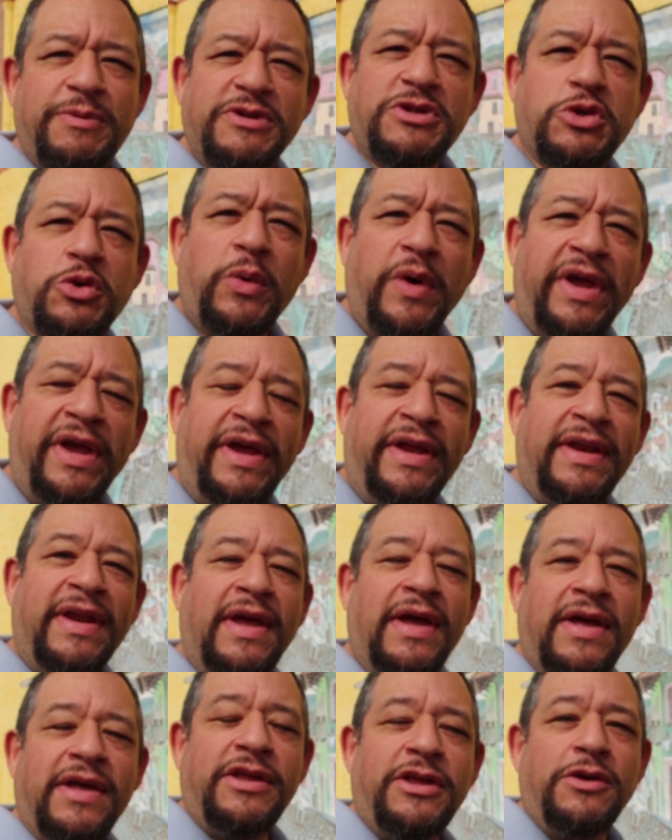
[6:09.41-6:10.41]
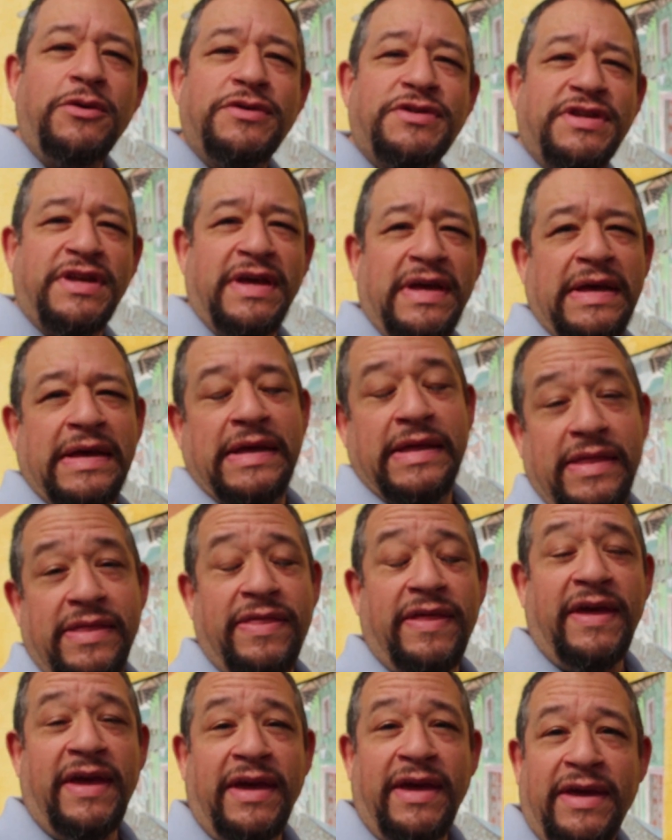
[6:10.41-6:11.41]
between using
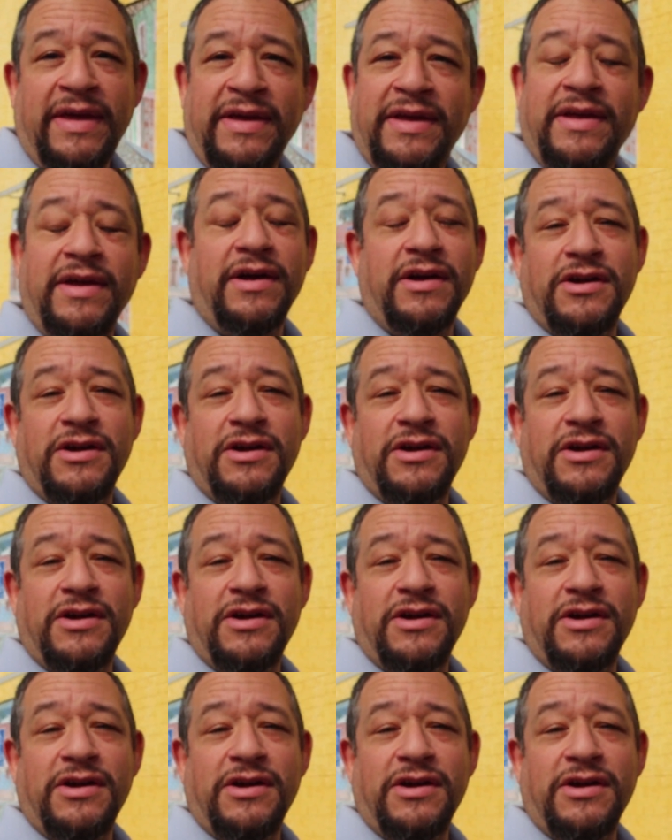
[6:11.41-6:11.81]
the